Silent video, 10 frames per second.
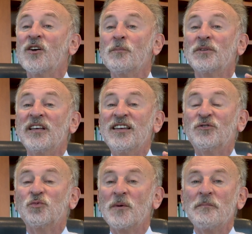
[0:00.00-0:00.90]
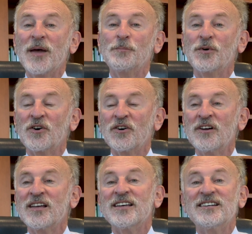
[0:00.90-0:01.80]
Please remember,
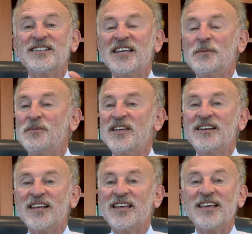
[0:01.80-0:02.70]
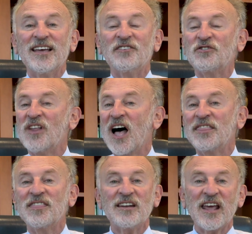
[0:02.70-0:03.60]
TBD is
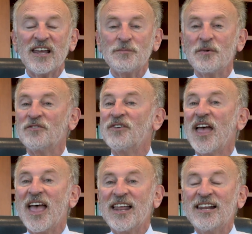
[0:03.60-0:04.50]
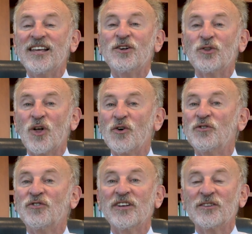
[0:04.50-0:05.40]
not the name of any
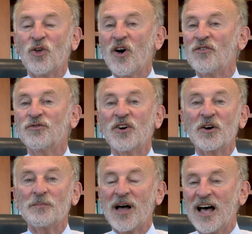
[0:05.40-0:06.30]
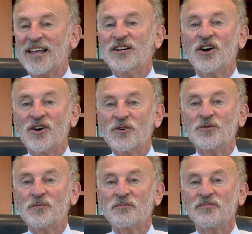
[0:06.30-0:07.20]
closing law firm I
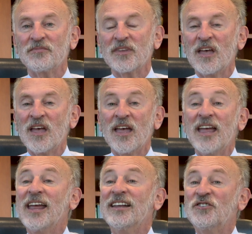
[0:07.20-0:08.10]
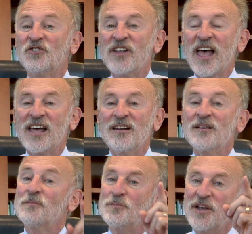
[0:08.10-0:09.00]
know. Instead,
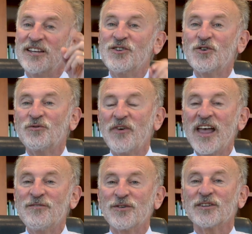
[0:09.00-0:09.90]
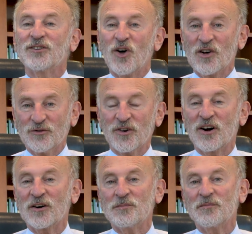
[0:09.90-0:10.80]
pick your favorite law
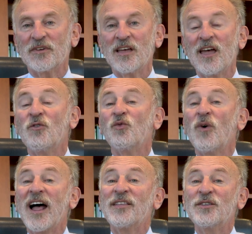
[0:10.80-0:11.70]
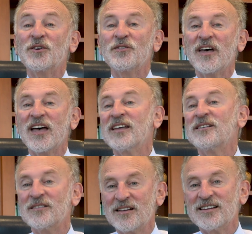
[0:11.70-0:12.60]
firm rather
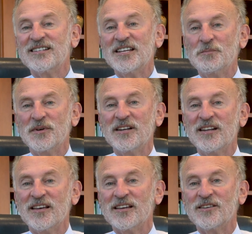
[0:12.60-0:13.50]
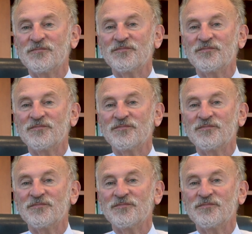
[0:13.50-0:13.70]
than TBD.